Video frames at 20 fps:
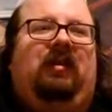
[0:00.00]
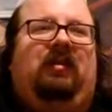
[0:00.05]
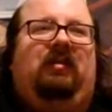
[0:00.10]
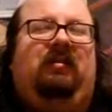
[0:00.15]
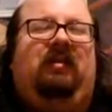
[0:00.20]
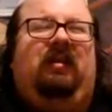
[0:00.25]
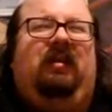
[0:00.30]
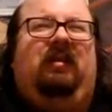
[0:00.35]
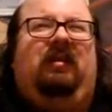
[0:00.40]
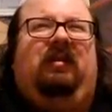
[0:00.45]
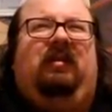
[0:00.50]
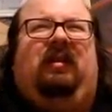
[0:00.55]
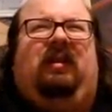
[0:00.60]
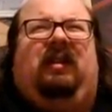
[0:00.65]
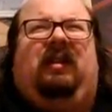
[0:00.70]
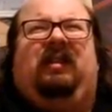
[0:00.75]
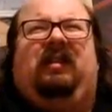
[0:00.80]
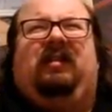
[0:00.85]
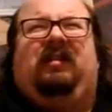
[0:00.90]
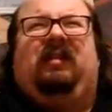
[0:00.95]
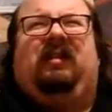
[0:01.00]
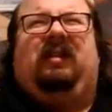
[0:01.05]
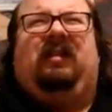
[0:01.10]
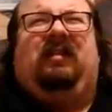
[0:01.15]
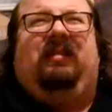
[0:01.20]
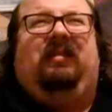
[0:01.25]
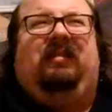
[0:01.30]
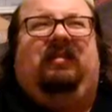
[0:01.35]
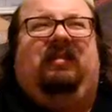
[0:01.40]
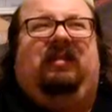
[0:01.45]
And also, it
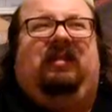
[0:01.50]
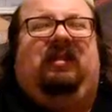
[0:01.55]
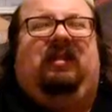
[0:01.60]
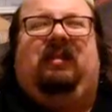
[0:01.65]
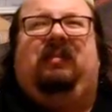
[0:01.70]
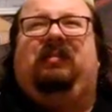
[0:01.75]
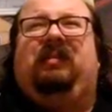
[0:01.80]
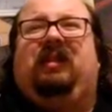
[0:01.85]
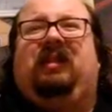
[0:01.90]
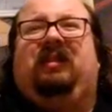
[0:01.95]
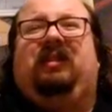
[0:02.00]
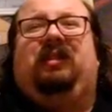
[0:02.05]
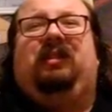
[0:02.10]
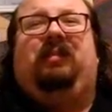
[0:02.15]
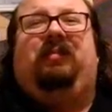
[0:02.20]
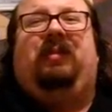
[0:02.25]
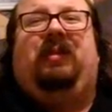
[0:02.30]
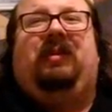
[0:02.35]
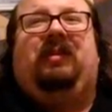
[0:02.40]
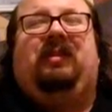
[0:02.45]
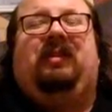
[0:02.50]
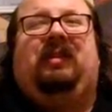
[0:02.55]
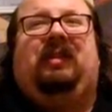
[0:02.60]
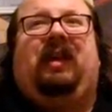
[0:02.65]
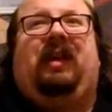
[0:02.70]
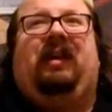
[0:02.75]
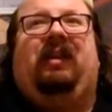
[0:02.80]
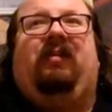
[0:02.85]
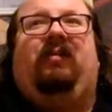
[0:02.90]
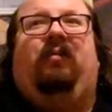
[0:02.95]
kind of seems like it should be a
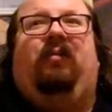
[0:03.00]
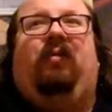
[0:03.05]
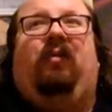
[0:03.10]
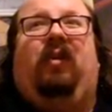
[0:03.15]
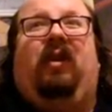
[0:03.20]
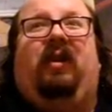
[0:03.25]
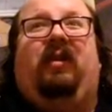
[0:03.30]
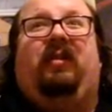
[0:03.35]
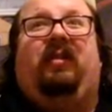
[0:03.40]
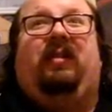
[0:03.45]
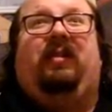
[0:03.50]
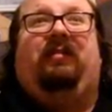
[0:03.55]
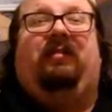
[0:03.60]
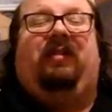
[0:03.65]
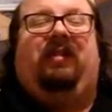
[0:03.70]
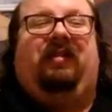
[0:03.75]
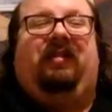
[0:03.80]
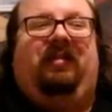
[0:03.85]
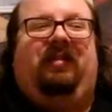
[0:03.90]
psychic water if